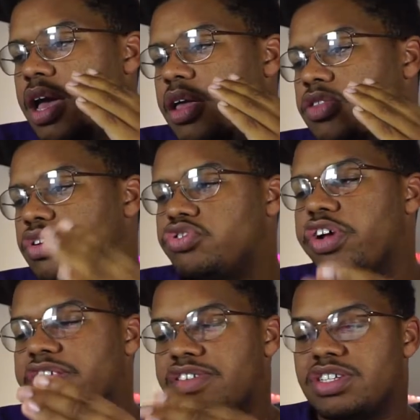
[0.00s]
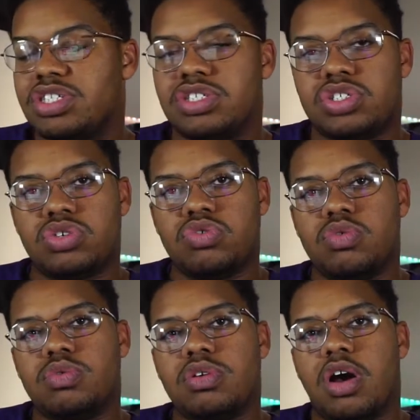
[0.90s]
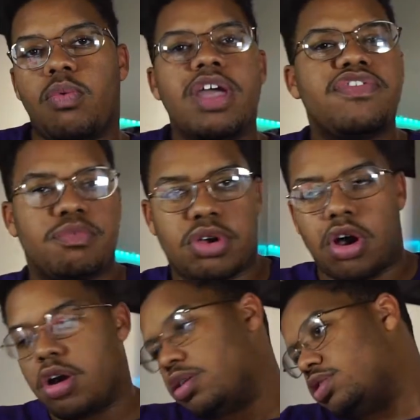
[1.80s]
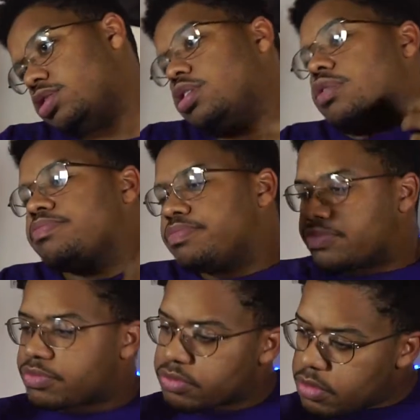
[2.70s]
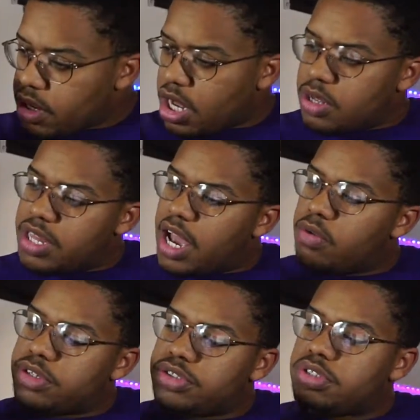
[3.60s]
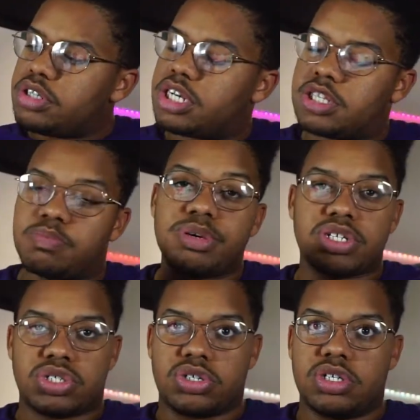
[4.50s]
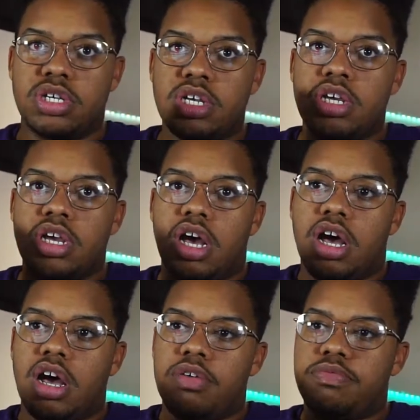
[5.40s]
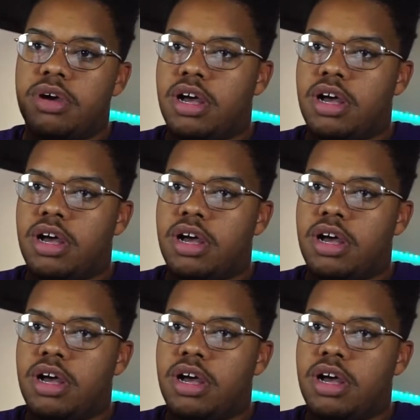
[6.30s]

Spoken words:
their transition to away from cars, And now when you look at the picture of